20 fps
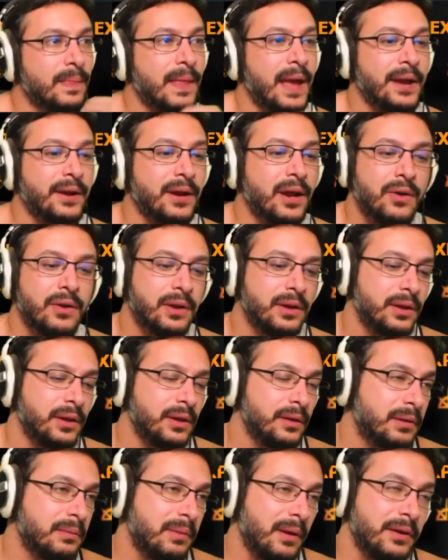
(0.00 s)
I know you
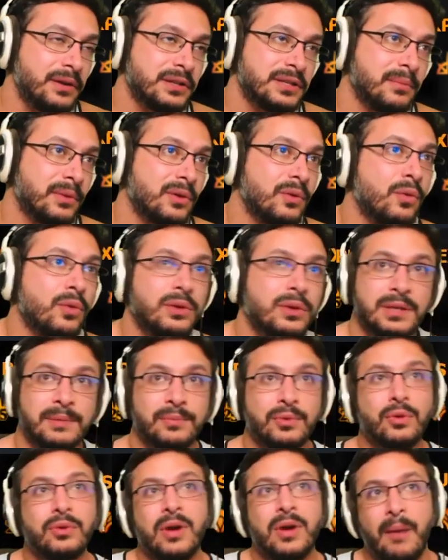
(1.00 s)
can probably do some cool
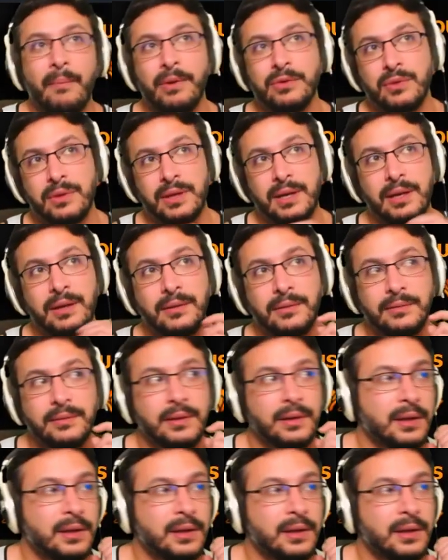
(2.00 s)
combos with it,